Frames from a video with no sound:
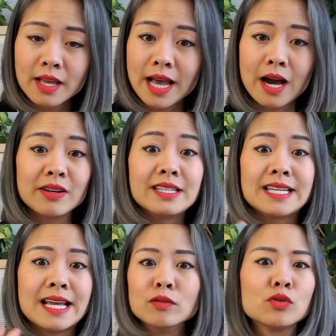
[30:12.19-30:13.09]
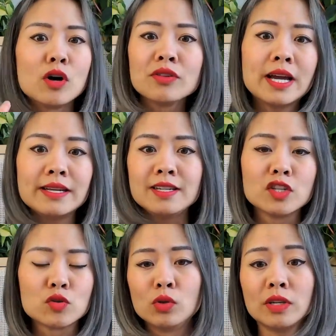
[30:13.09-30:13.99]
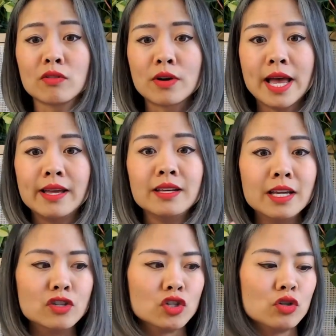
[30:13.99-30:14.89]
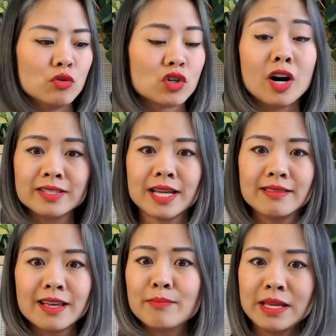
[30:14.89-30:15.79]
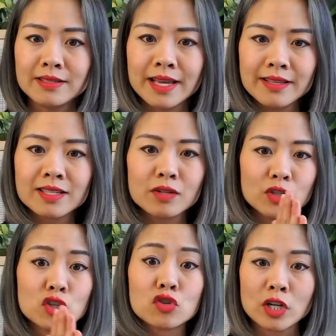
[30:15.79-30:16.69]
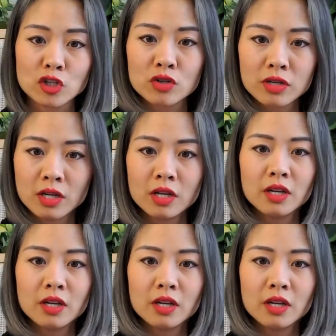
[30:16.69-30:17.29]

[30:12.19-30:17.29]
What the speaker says: how to download all the ideas swirling in their head into content that made sense and was structured